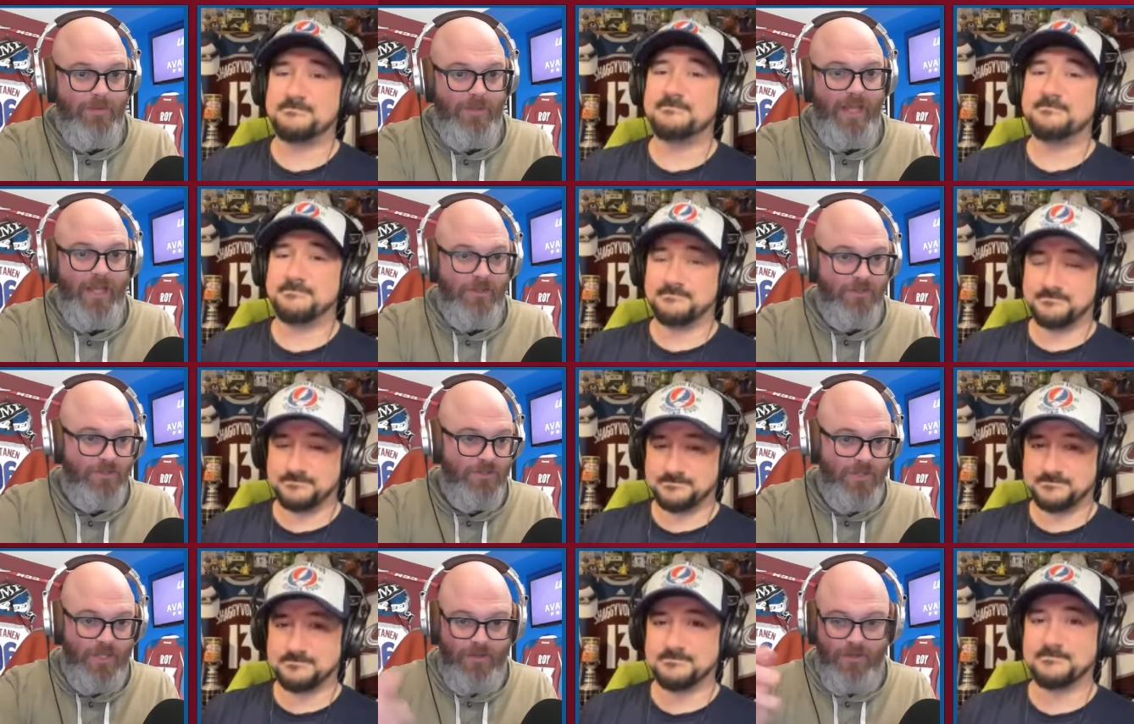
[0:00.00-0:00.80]
Speaker 1: to that
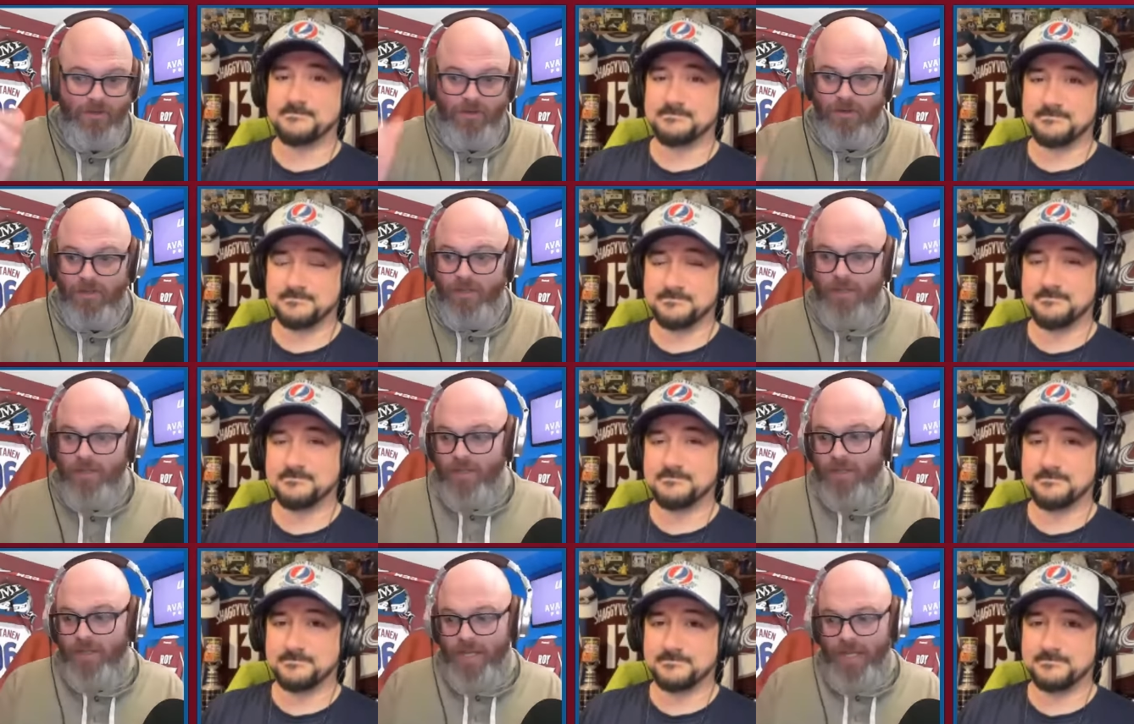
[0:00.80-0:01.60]
because you'll get your
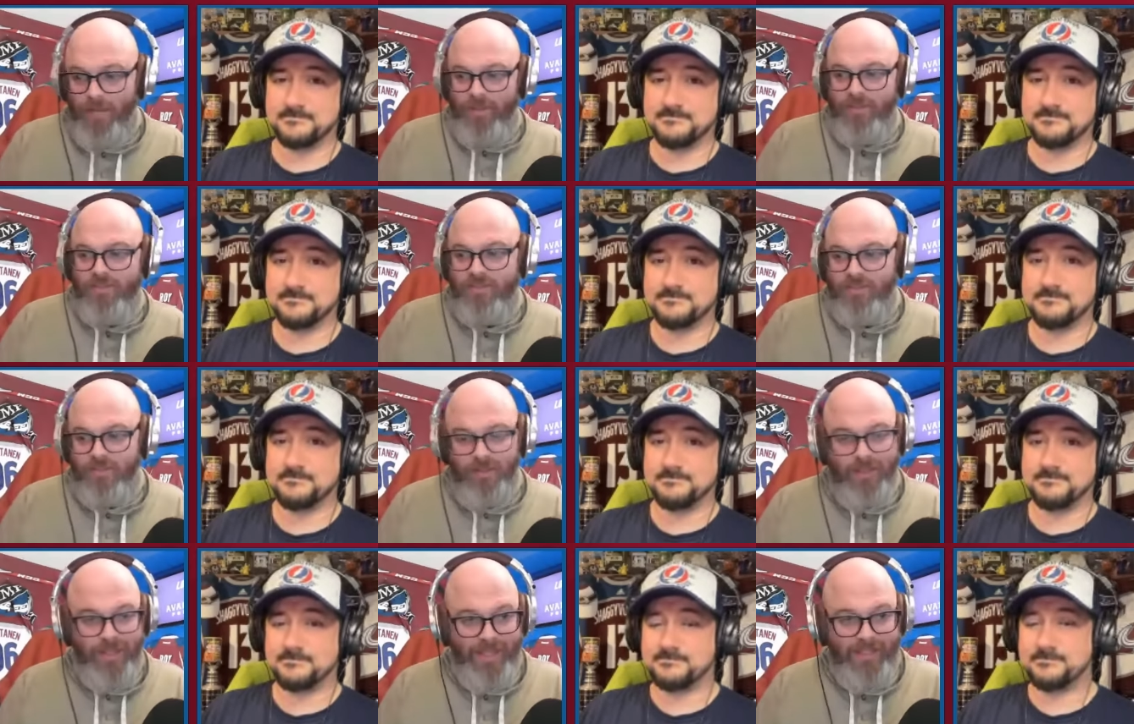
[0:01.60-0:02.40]

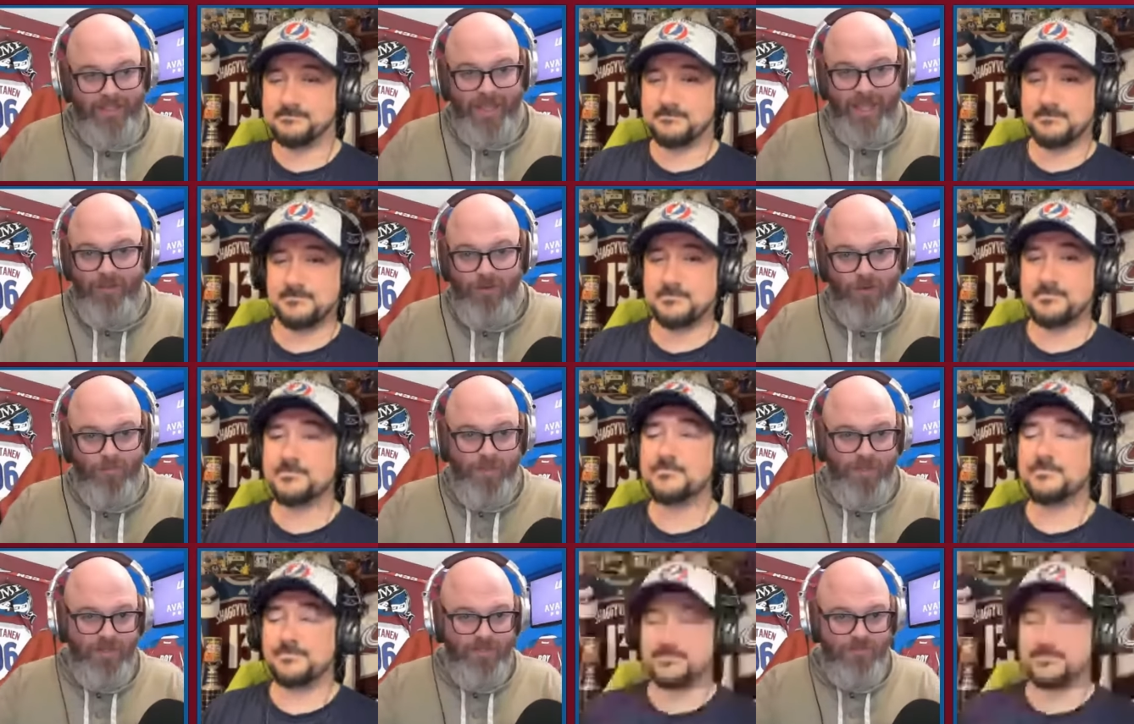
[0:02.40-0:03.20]
comments like that and
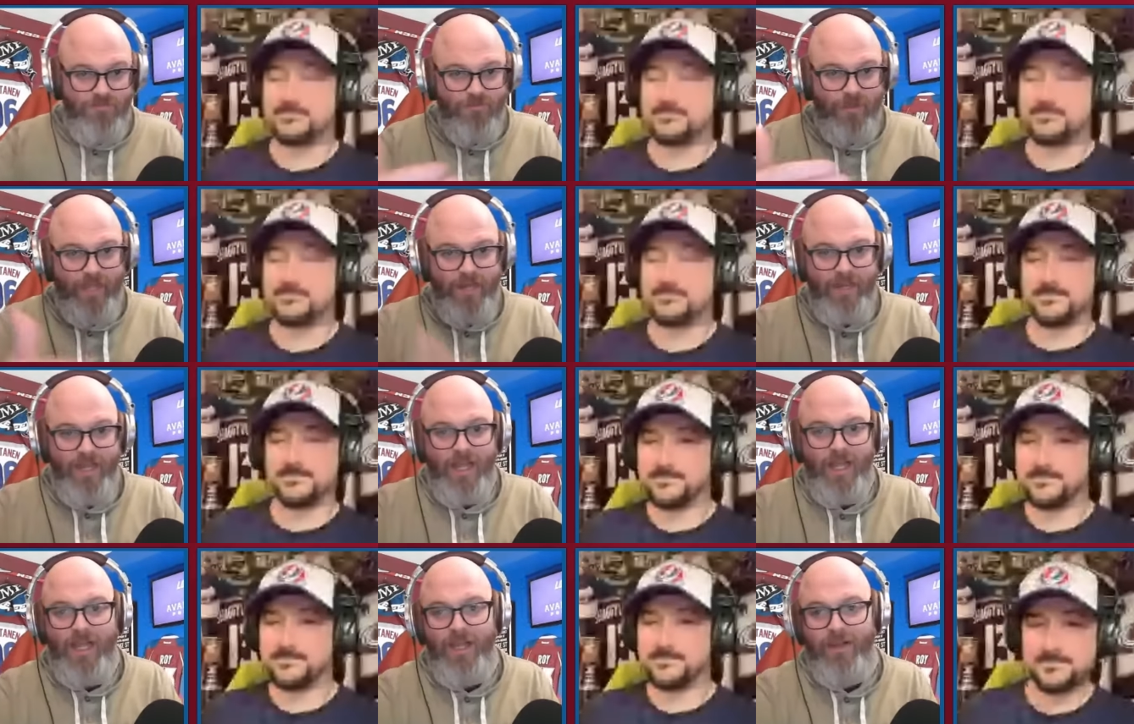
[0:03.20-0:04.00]
your opinions read
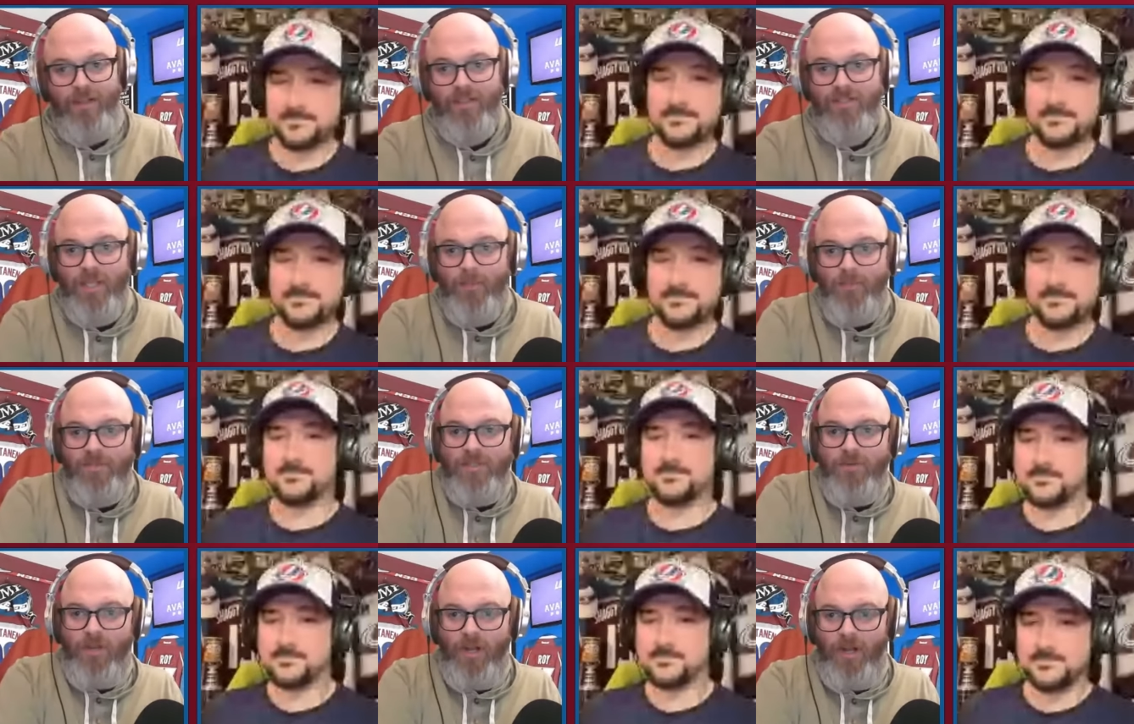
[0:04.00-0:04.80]
on this
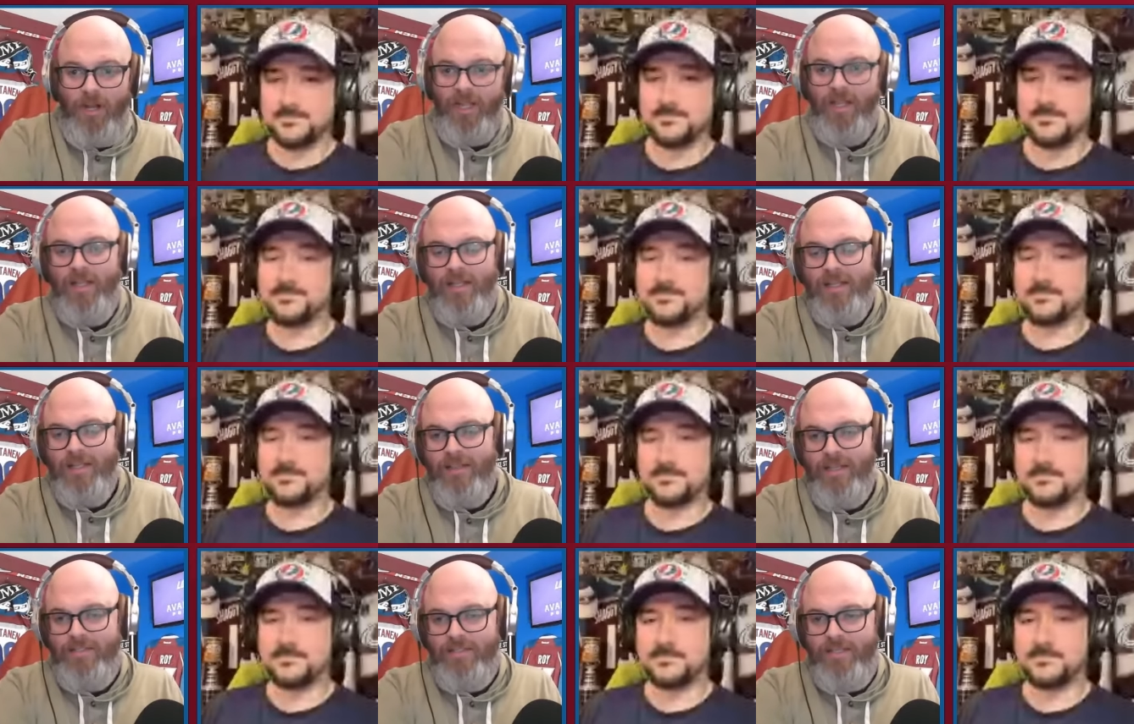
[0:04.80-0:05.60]
episode. All right,
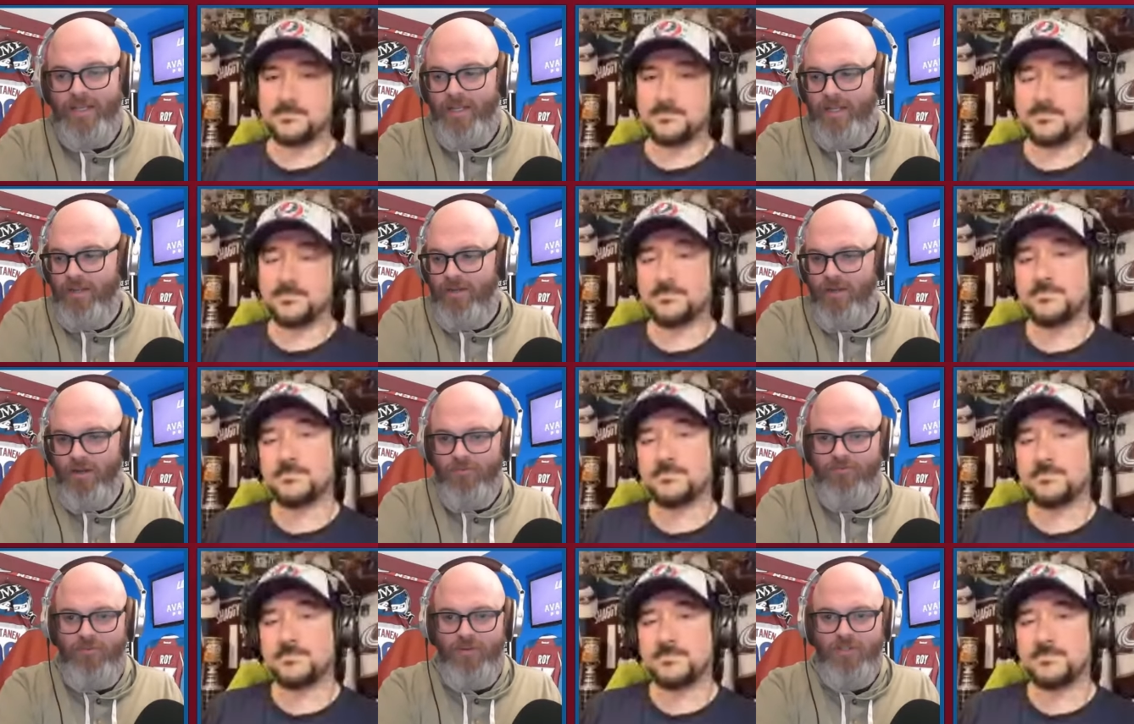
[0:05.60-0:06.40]
let's get in
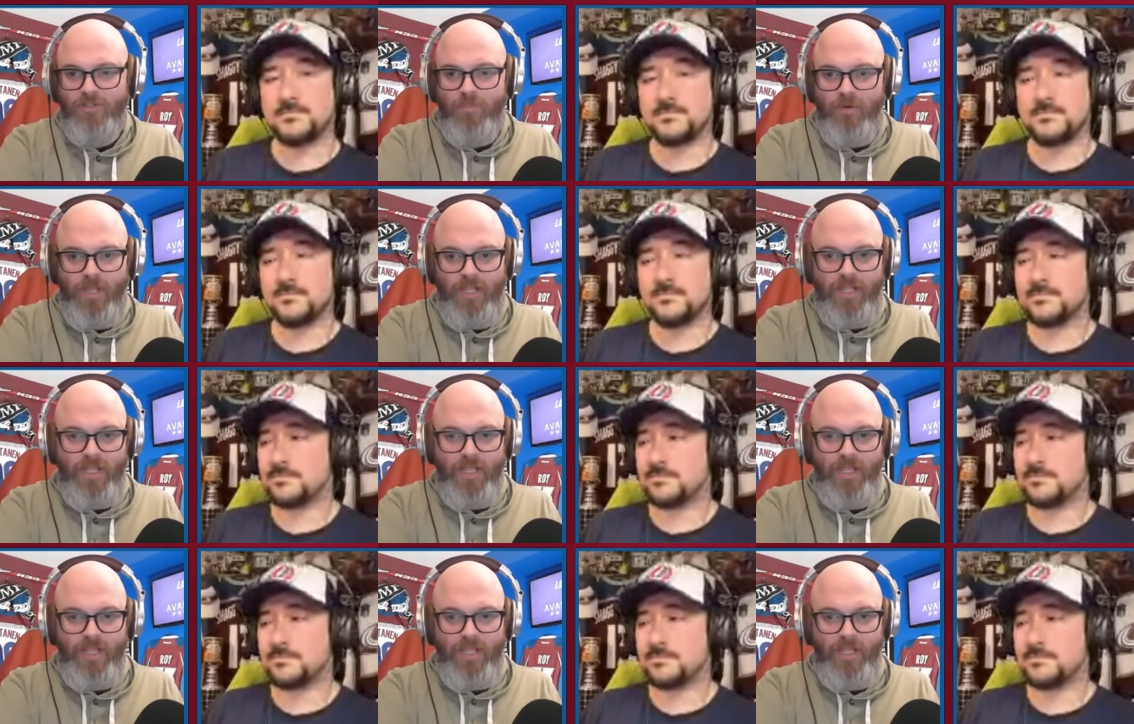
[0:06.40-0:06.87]
our first break.